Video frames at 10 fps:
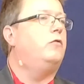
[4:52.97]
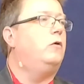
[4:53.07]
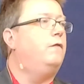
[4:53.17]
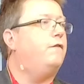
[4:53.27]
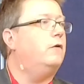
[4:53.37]

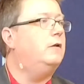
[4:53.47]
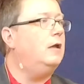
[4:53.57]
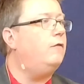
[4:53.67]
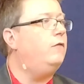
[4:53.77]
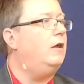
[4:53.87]
through
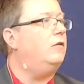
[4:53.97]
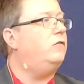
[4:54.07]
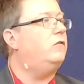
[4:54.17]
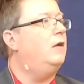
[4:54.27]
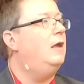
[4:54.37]

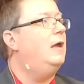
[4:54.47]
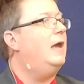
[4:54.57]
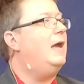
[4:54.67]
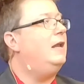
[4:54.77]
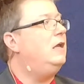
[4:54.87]
forgiveness,
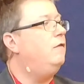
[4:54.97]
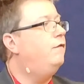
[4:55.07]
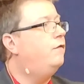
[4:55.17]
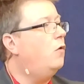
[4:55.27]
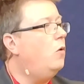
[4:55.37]
and
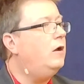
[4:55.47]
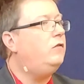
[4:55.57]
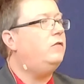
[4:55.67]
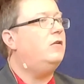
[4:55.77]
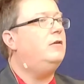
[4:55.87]
he
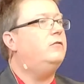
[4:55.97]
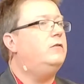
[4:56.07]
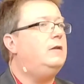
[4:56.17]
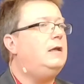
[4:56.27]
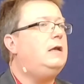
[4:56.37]
voiced
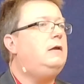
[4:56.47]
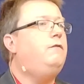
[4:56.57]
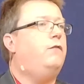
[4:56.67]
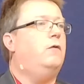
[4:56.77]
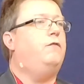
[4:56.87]
his
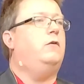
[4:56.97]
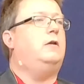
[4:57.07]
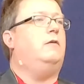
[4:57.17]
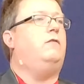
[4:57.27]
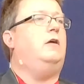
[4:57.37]
need for
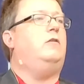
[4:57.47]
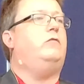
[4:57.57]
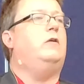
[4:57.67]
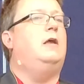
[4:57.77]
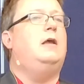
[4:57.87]

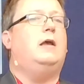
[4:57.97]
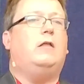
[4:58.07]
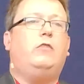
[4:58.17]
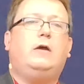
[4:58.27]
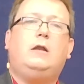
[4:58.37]
forgiveness.
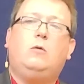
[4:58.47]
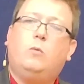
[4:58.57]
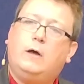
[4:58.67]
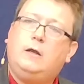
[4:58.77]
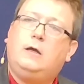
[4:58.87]
And And then he
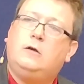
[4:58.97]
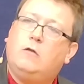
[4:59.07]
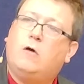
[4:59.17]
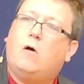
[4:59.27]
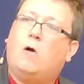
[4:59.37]
went into
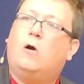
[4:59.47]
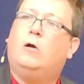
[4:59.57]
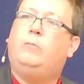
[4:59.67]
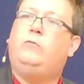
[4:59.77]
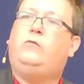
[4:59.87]
the
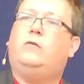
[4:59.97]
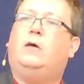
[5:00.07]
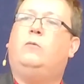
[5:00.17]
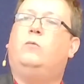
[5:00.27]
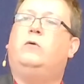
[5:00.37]

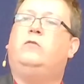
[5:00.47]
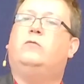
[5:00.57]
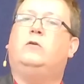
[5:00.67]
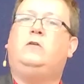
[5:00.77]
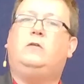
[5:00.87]
arms and was
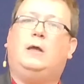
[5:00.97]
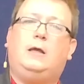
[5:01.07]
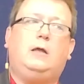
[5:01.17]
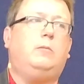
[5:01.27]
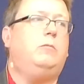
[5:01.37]

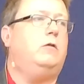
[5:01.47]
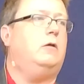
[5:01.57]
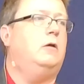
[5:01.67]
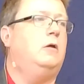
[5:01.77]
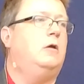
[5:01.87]
redeemed.
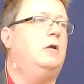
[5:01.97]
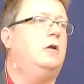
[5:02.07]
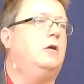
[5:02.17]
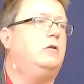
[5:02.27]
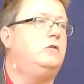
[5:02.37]

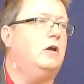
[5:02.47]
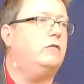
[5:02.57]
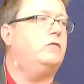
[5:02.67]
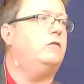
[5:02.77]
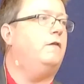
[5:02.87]

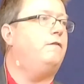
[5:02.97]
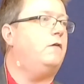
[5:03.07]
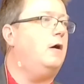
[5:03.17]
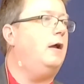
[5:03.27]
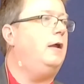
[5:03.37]

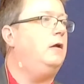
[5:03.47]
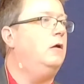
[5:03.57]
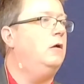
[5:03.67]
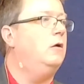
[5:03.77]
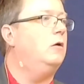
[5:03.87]
Justifying
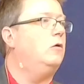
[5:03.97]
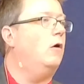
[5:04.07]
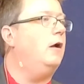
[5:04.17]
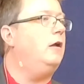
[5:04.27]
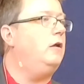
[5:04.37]

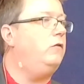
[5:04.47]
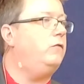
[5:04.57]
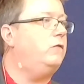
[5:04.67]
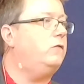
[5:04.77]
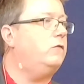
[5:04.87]

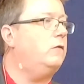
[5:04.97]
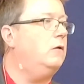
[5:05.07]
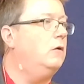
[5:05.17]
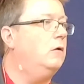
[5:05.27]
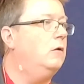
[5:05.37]

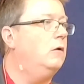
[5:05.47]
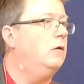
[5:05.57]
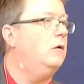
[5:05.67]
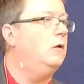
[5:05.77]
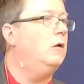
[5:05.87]
grace.
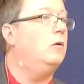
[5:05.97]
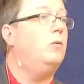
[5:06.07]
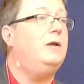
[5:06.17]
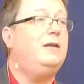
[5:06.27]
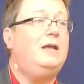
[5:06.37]

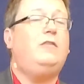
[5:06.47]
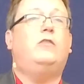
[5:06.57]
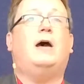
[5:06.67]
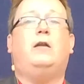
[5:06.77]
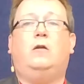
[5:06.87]
We need
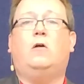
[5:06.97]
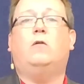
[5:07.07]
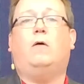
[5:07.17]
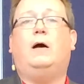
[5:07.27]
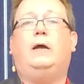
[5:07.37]
that in our
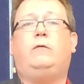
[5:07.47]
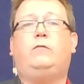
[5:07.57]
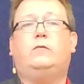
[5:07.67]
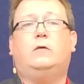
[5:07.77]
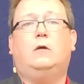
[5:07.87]

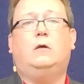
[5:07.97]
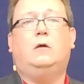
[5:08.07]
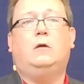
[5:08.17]
lives.